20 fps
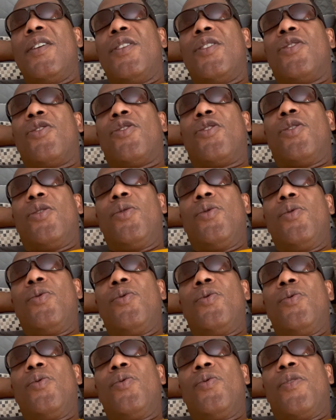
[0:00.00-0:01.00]

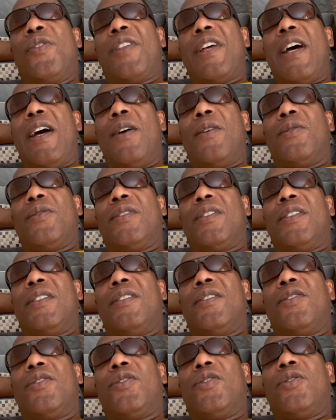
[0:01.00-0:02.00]

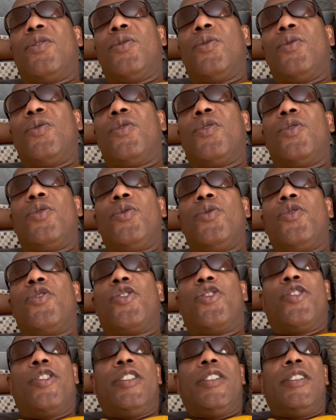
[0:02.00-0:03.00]
2,000 to 2
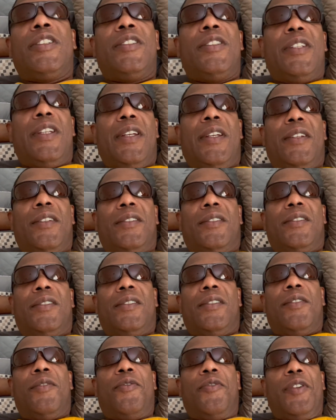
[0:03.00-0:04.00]
trillion years
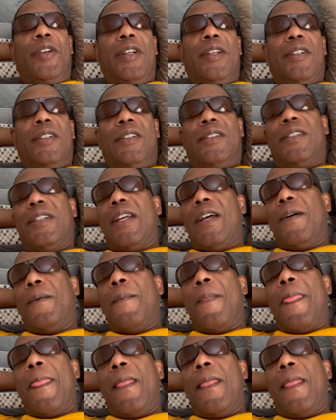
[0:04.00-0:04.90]
to figure this out.